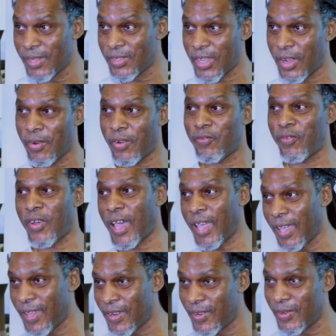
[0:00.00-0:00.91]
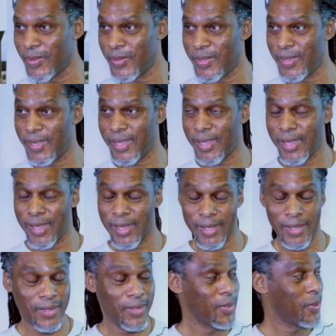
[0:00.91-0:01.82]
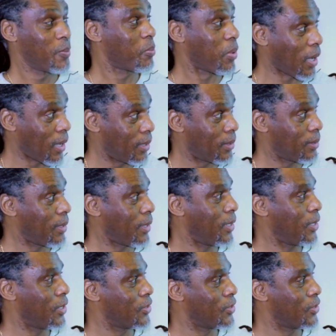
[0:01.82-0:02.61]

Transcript: terrifying. Yeah? But it